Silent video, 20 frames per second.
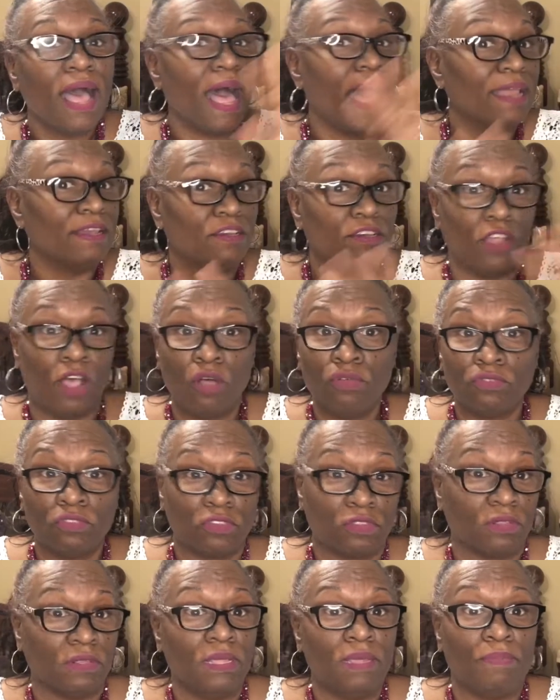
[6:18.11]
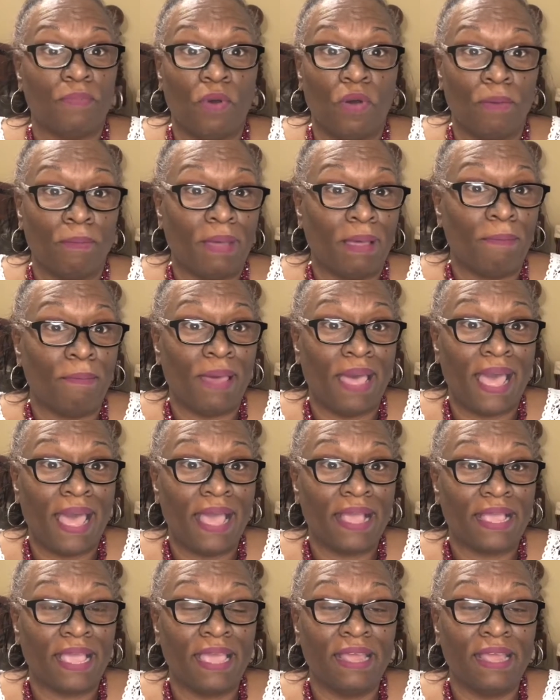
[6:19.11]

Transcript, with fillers: I don't sleep on my back,